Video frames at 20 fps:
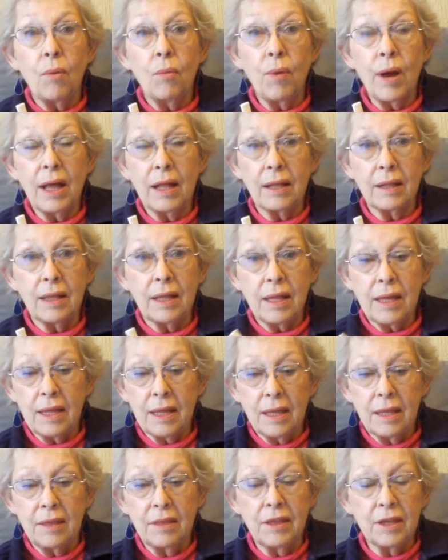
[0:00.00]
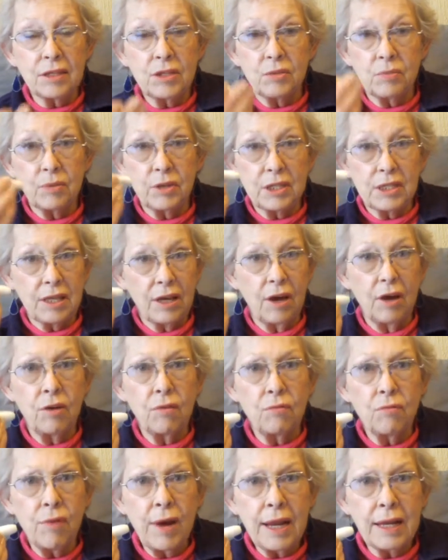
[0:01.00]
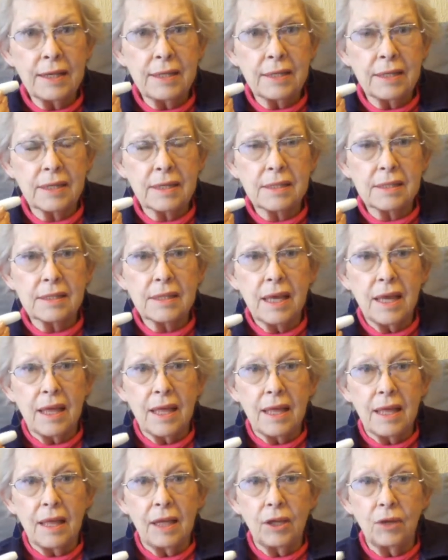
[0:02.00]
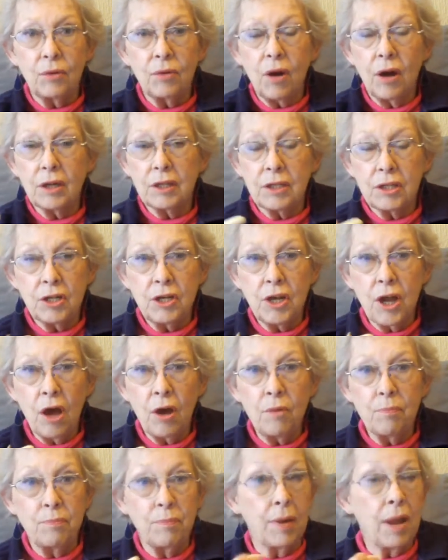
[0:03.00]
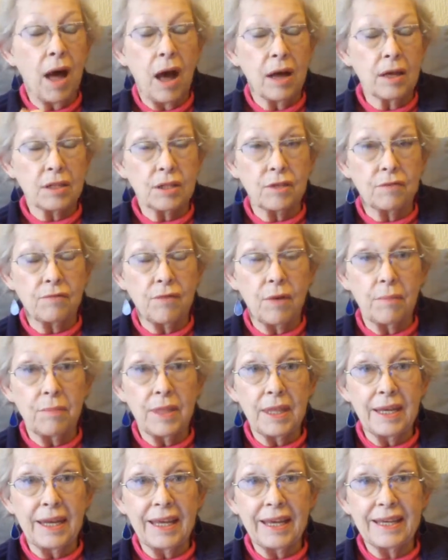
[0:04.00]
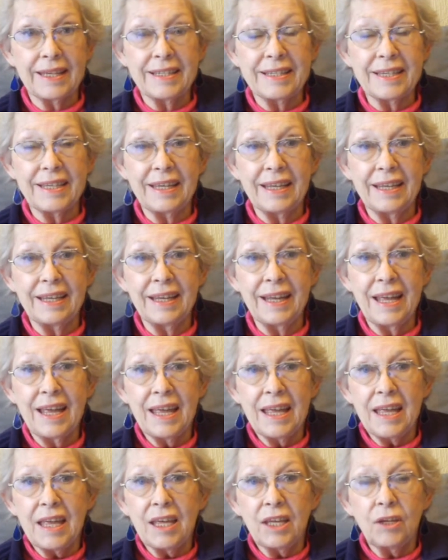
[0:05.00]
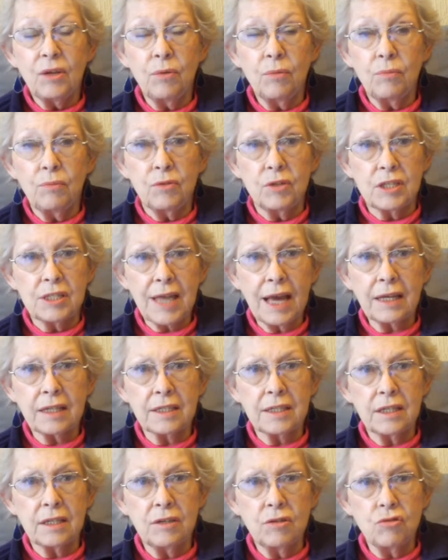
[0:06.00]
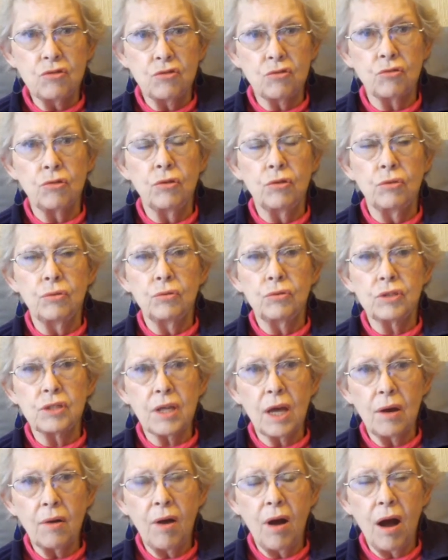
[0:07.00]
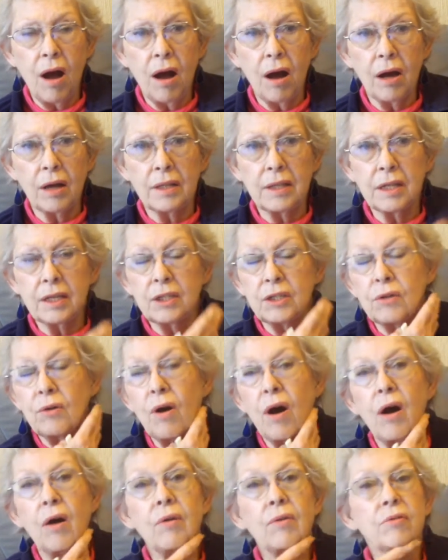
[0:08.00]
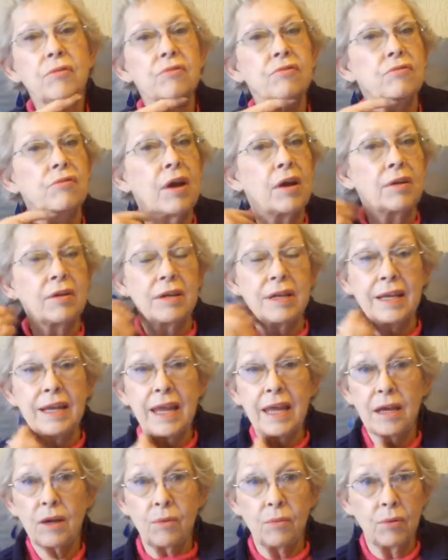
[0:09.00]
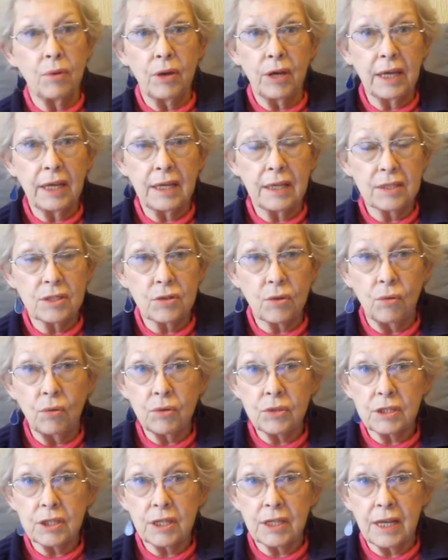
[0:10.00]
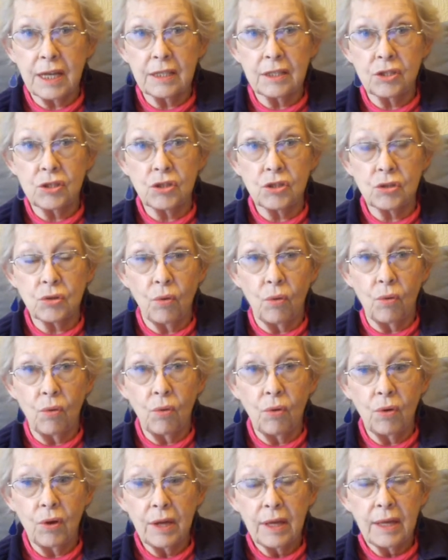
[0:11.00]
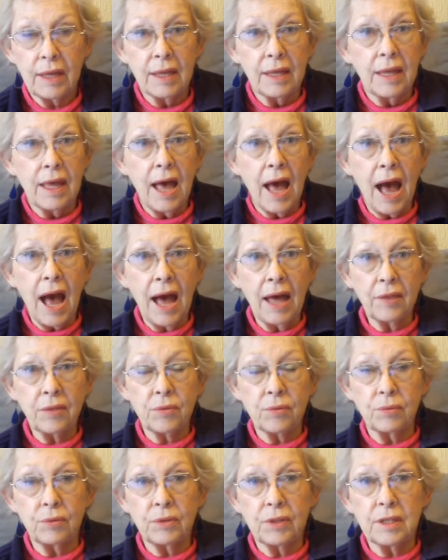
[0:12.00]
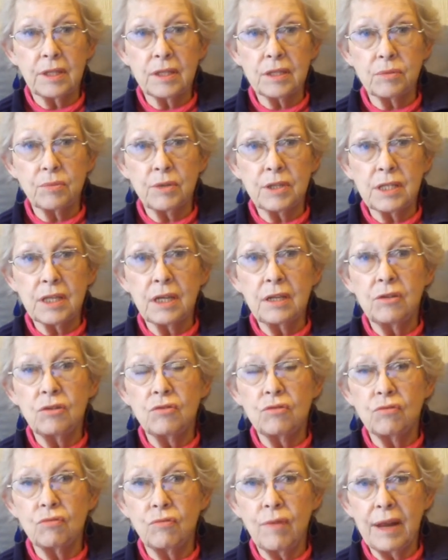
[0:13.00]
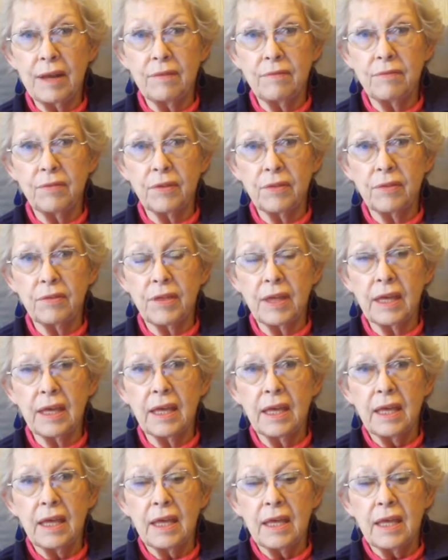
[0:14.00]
Well, this was horrendous. You got no blast from the nicotine. You sucked and drew so hard that your whole throat and neck were exhausted and sore. I thought this was a dreadful thing.